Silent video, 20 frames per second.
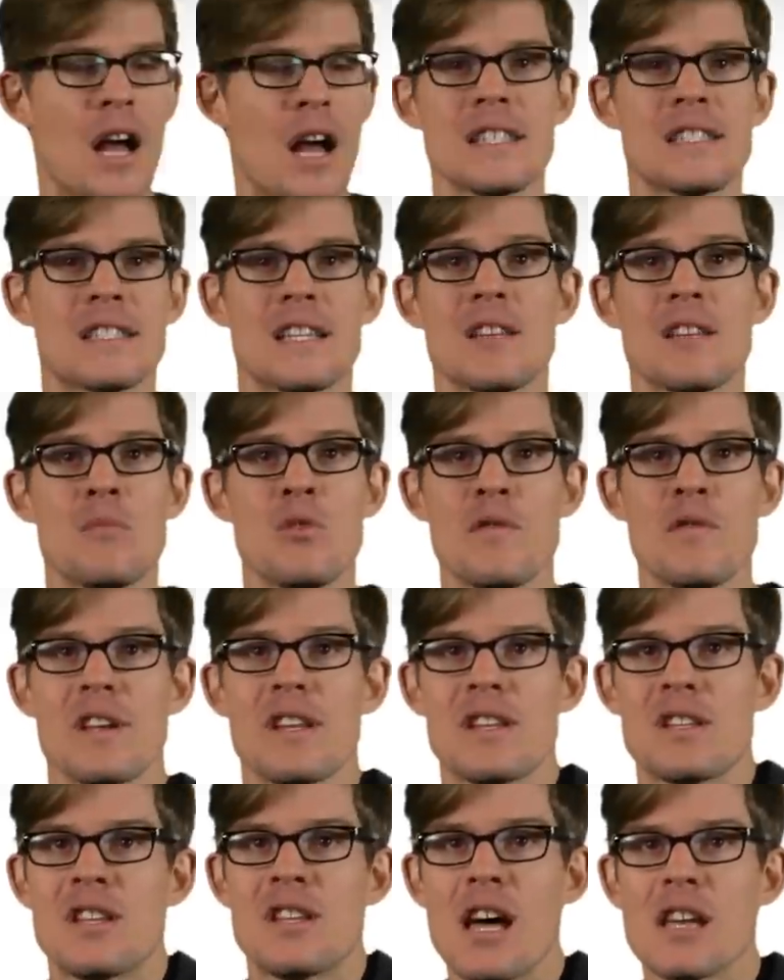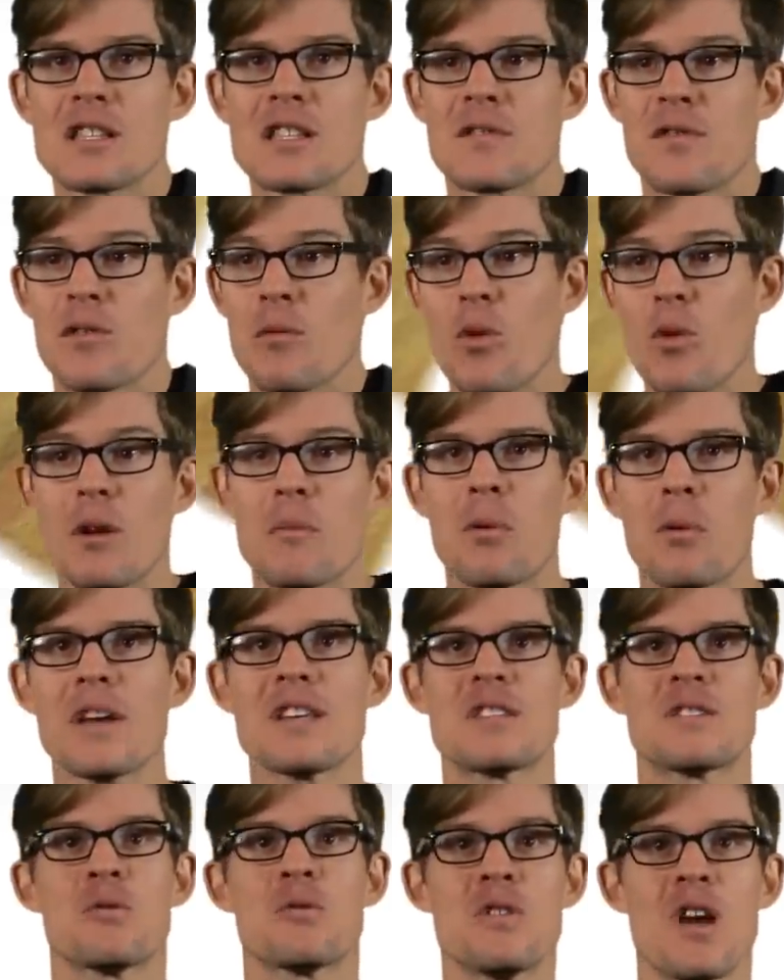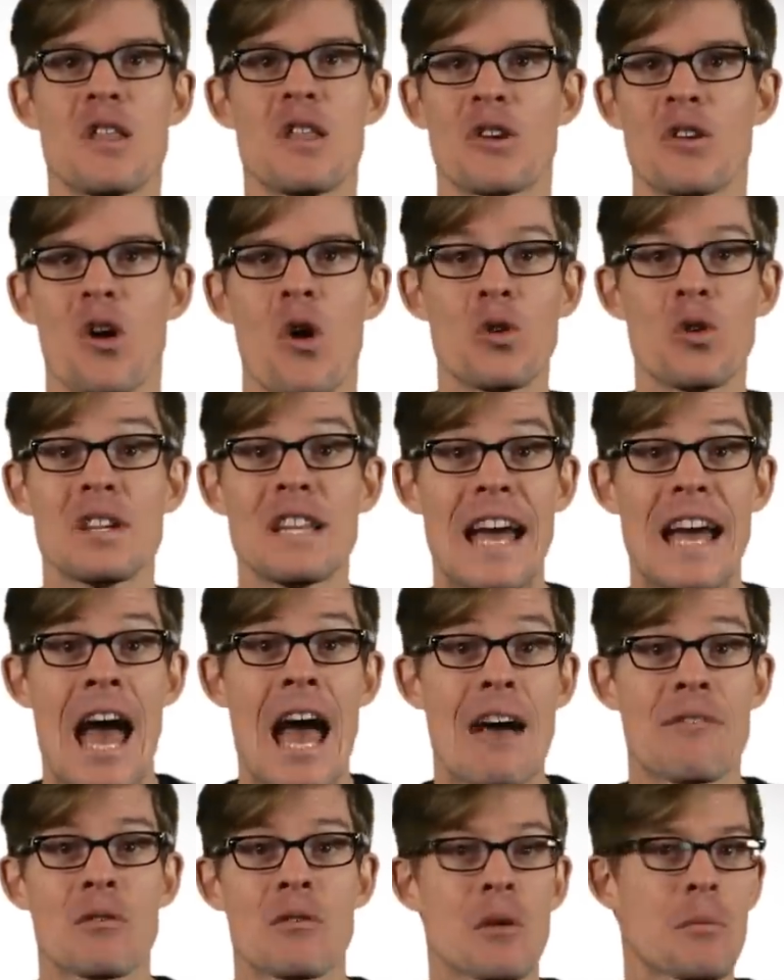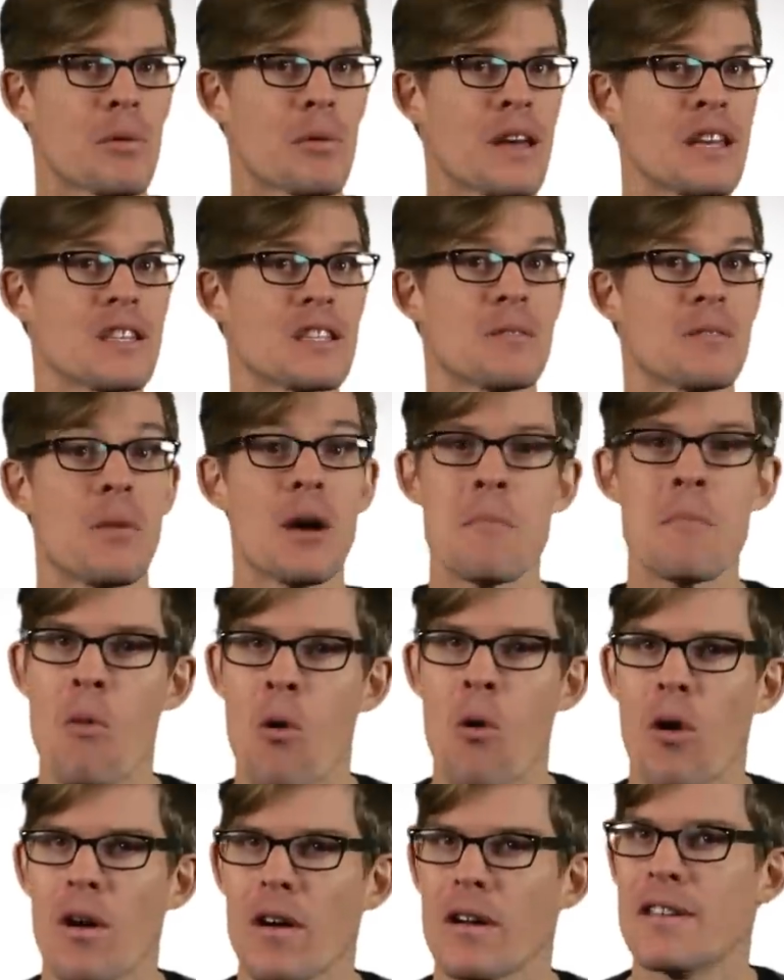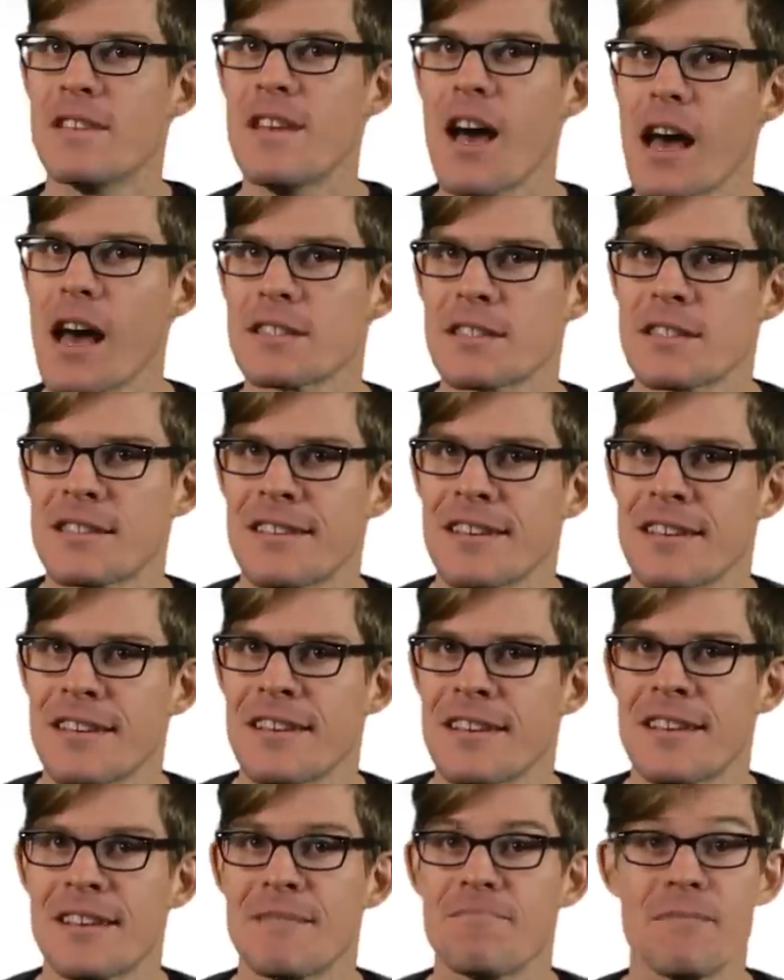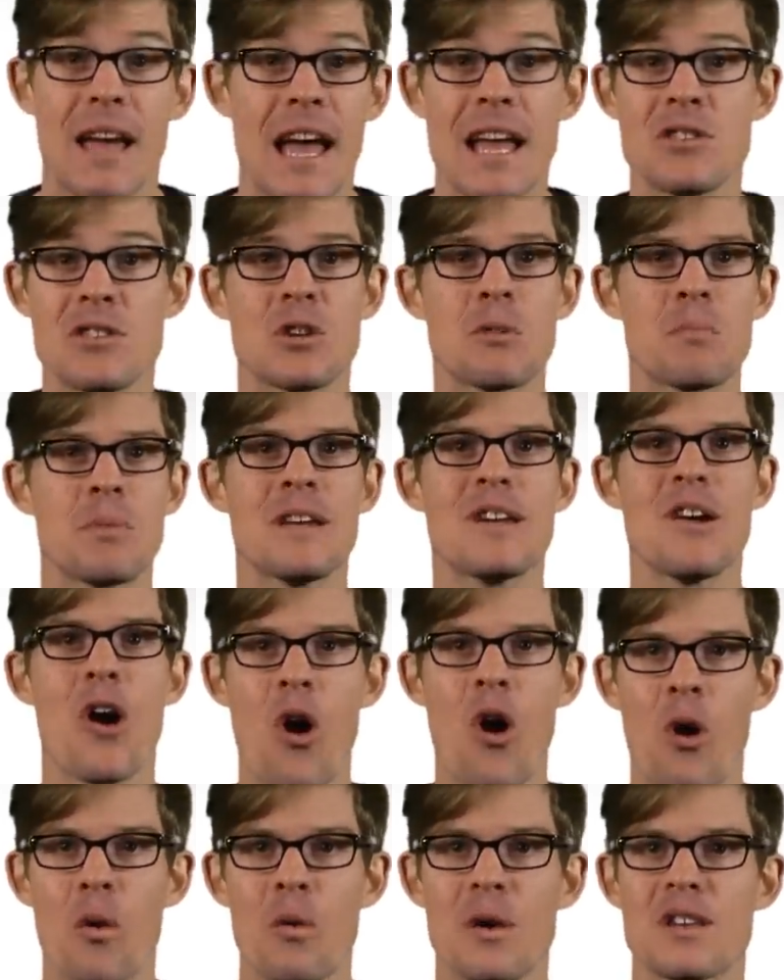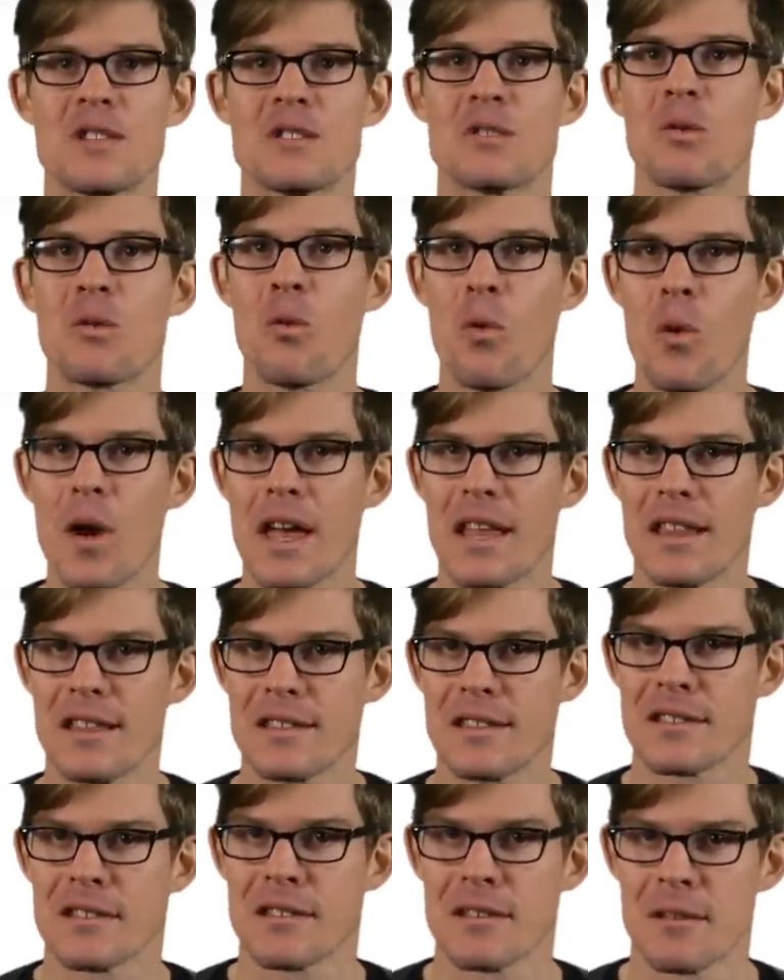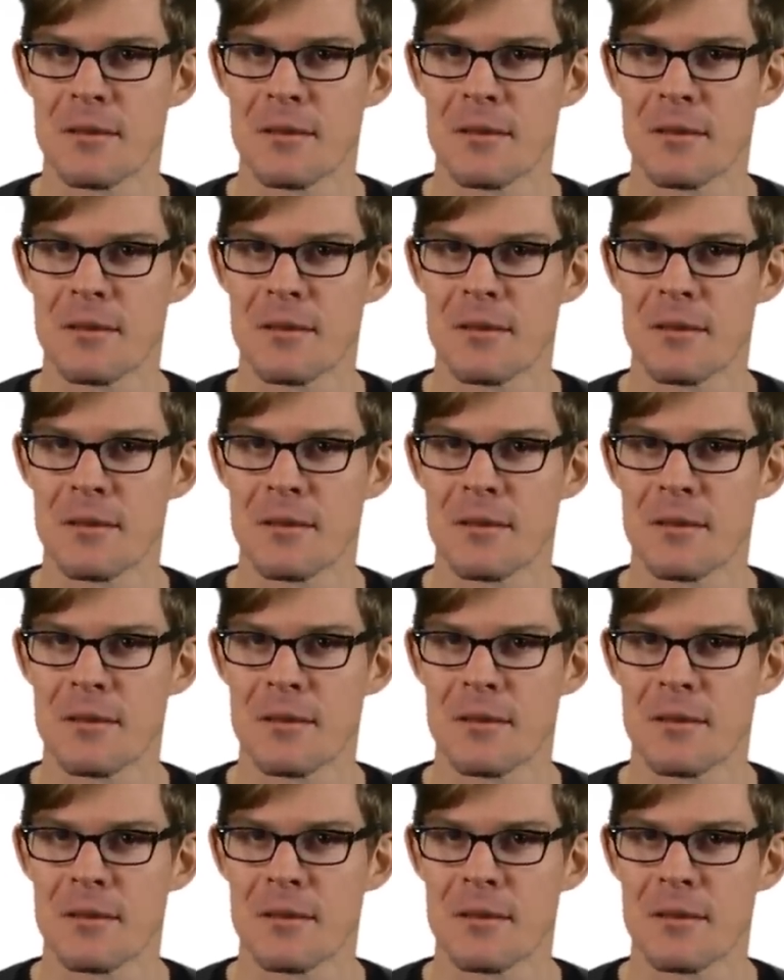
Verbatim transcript: constantly moving dust from one place to another, only to have it replaced by more dust. Entropy always wins.